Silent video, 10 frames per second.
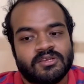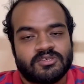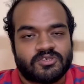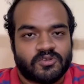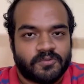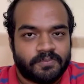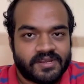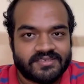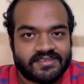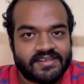So,
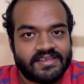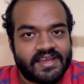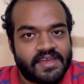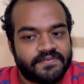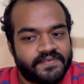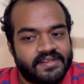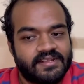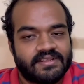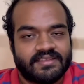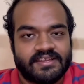personally, I feel
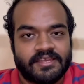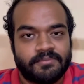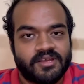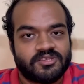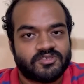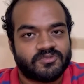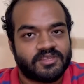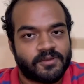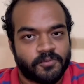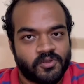the Nimrat
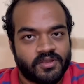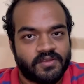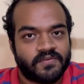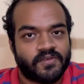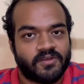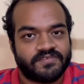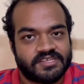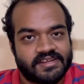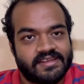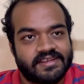Sunda book of
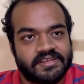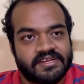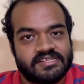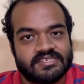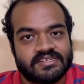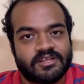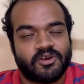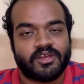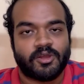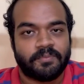general agriculture
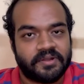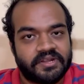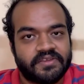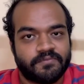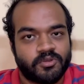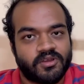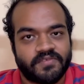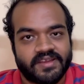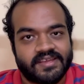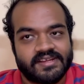or a competitive book of
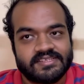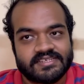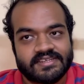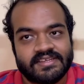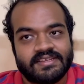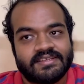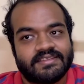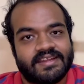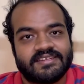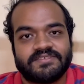agriculture,
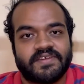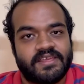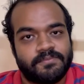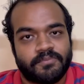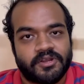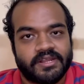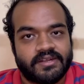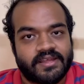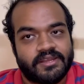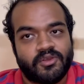that is very
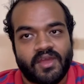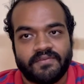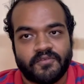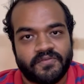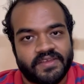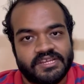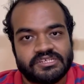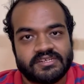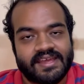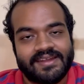important, and you have to
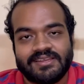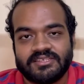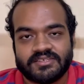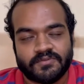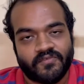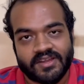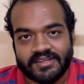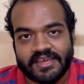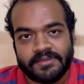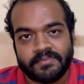finish it at least one
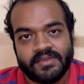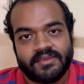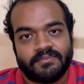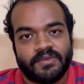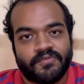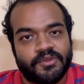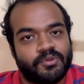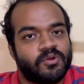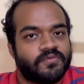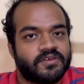time before you
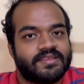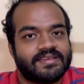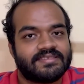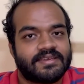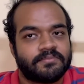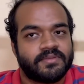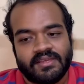go for the exam.